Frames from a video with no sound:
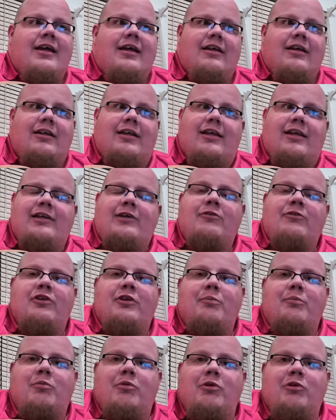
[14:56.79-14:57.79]
get you in the
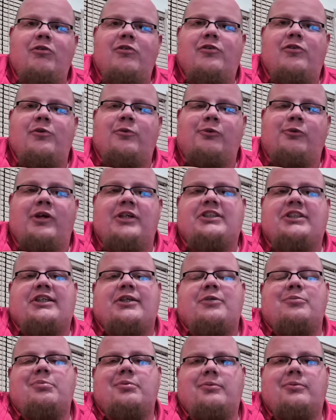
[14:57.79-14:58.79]
mood to
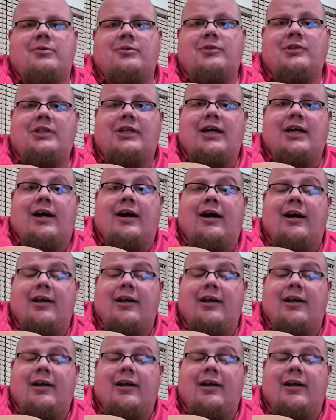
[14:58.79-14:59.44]
worship God?